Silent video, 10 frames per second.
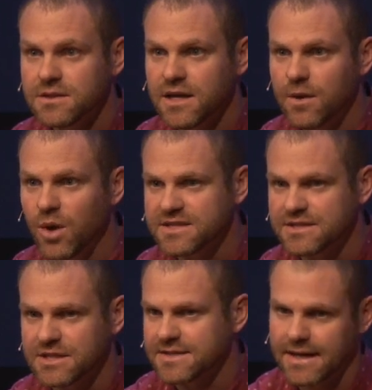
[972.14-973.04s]
It wasn't
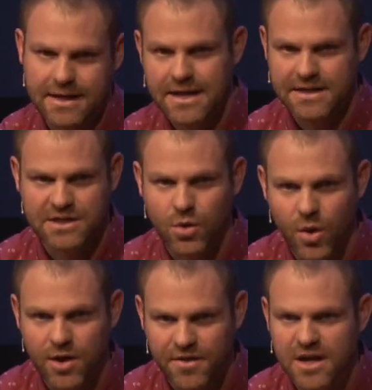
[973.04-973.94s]
just like a nice
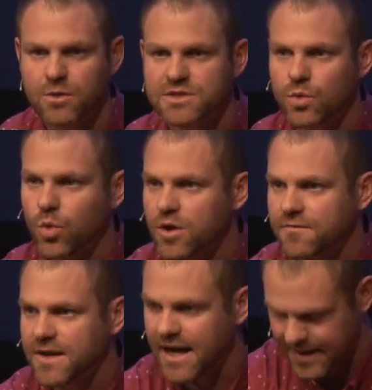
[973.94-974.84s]
quote on there, it was the Word
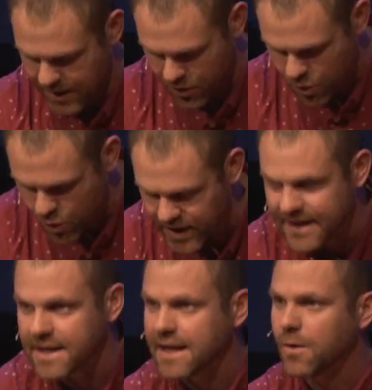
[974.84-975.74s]
of God. And I would read
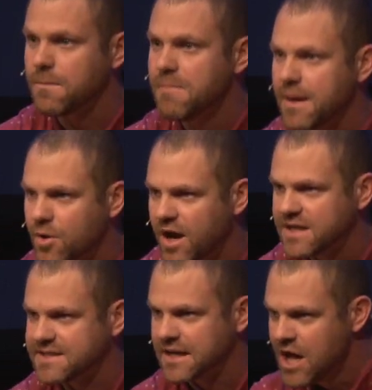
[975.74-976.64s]
it and I would
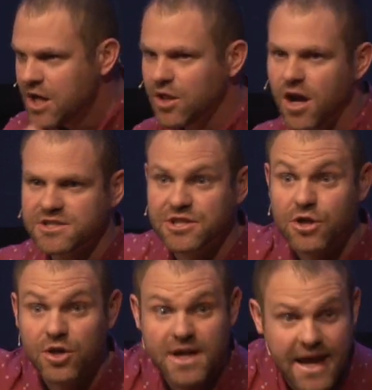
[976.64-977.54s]
memorize it, launching
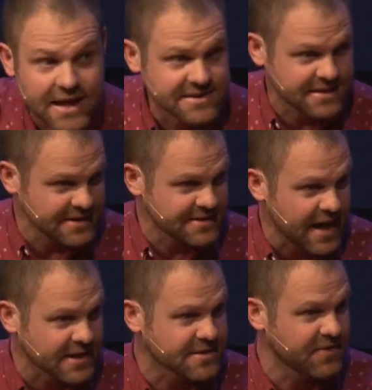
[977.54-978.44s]
grenades at the
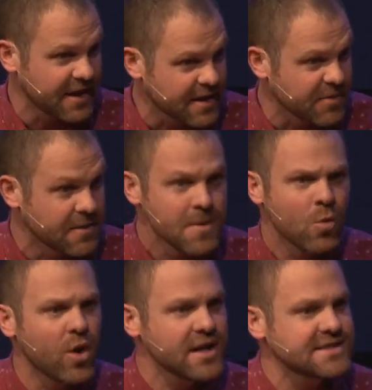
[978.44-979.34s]
attacks of the enemy.
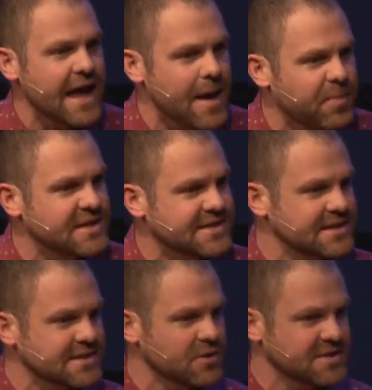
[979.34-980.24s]
What has happened
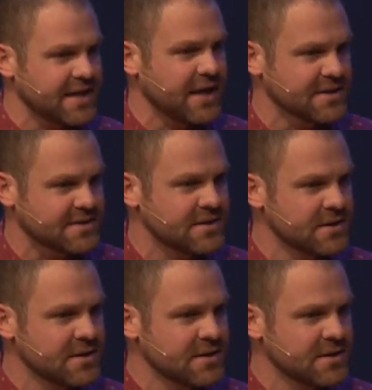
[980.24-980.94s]
since those days?